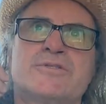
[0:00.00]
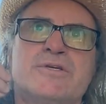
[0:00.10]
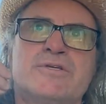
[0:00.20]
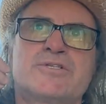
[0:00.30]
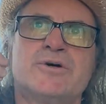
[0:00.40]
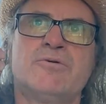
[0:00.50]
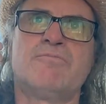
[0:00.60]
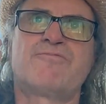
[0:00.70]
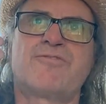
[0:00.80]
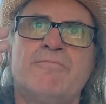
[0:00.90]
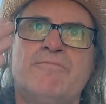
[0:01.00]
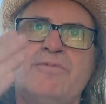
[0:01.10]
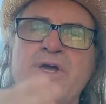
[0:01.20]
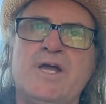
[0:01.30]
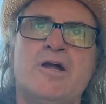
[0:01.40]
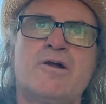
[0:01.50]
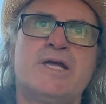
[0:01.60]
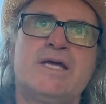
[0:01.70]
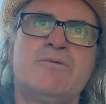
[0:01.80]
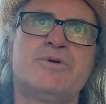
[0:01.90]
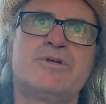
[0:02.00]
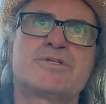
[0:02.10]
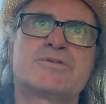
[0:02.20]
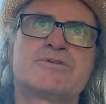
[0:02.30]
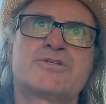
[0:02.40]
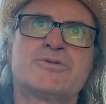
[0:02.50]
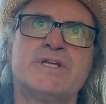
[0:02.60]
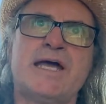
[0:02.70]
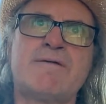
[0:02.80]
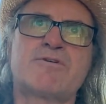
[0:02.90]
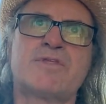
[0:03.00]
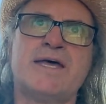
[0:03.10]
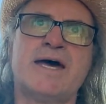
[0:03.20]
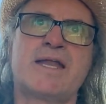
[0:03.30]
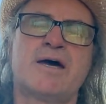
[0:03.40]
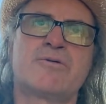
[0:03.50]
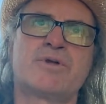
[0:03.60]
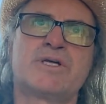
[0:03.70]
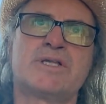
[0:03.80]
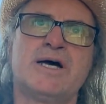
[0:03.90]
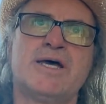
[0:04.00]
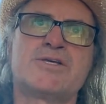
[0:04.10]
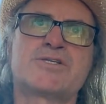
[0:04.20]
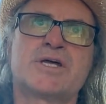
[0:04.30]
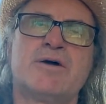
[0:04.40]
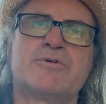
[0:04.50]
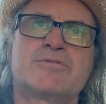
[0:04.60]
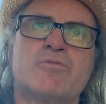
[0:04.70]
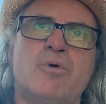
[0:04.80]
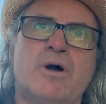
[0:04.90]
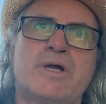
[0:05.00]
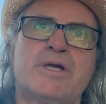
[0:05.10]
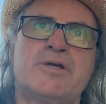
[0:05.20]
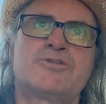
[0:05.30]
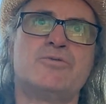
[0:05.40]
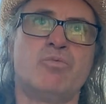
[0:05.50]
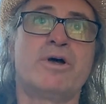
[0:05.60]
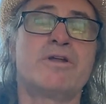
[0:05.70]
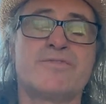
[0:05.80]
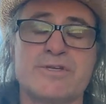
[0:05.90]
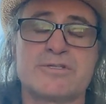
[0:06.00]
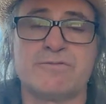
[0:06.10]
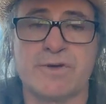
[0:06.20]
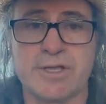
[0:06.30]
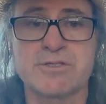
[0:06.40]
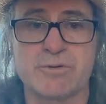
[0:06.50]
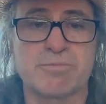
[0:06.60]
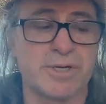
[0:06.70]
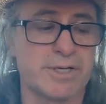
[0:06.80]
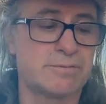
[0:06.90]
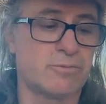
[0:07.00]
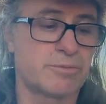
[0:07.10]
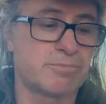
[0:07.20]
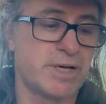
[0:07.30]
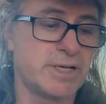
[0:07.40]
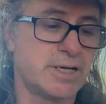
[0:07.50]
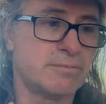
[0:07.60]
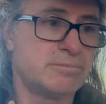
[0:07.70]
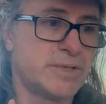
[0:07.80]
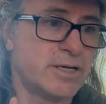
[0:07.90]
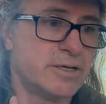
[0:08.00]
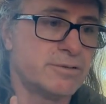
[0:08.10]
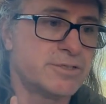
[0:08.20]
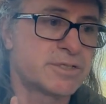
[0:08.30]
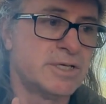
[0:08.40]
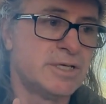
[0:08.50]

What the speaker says: so from there, it was soon after that I realized I was walking to one of these events with my host,